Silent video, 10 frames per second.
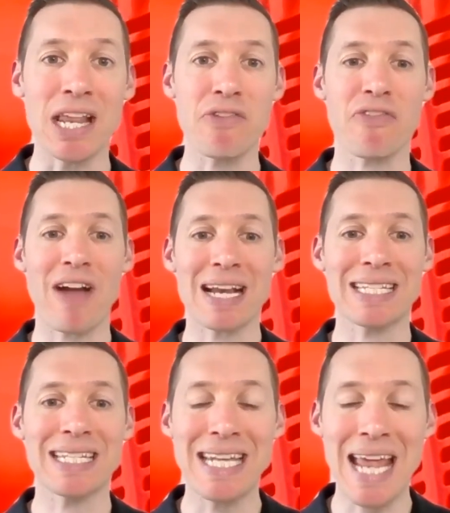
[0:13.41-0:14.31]
And in
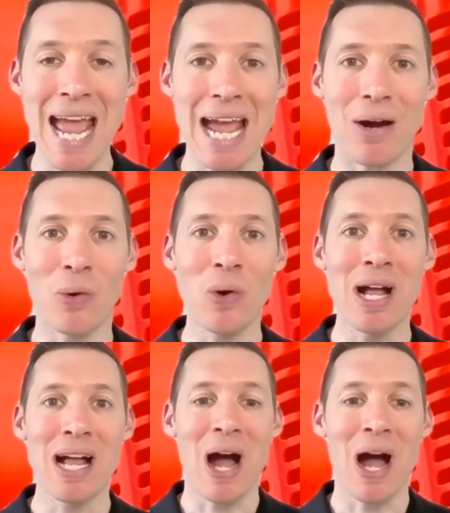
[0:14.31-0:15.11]
fact, now,